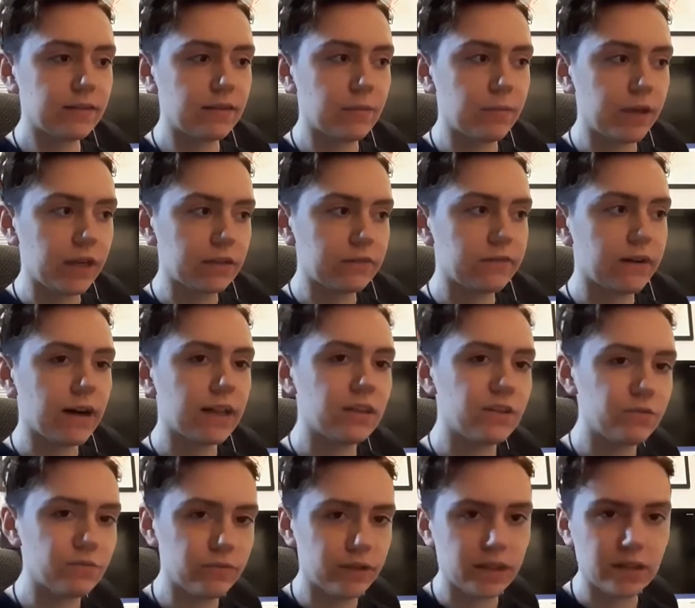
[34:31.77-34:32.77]
the biggest fan,
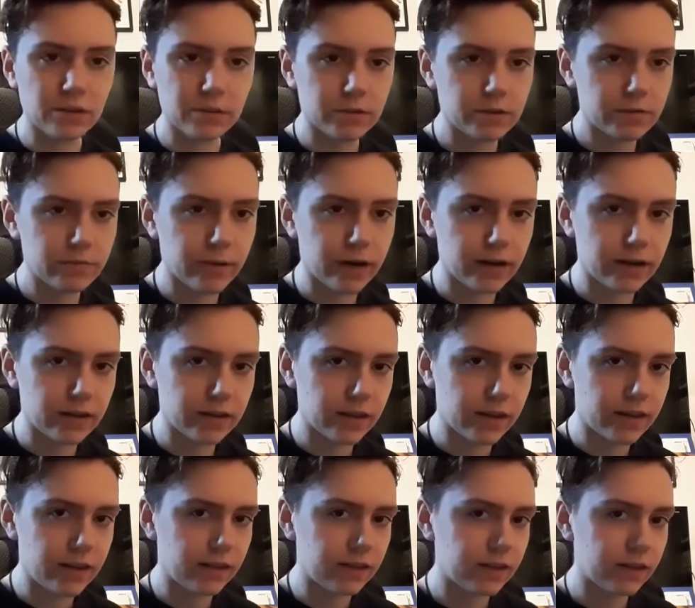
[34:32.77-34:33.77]
doesn't really know much about it.
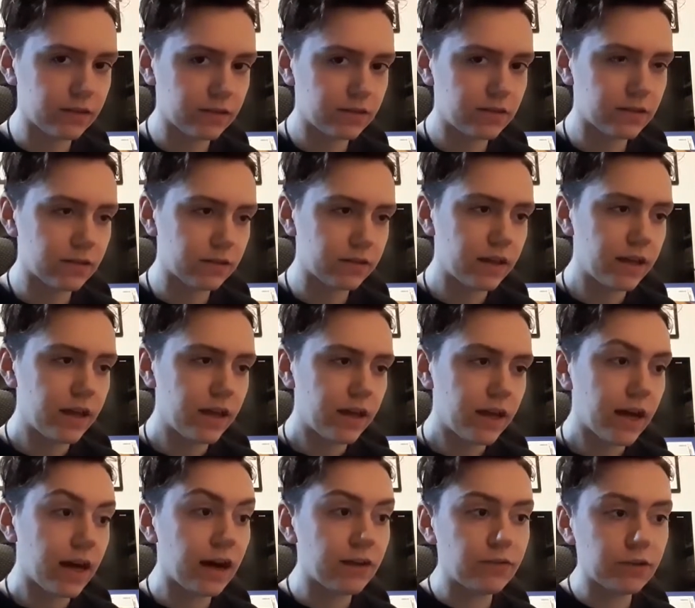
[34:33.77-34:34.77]
I think they'll still
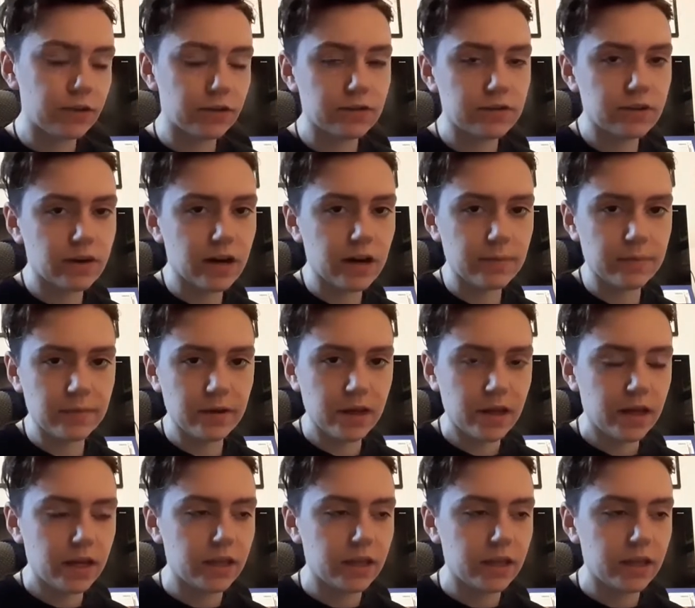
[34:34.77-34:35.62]
have a good time,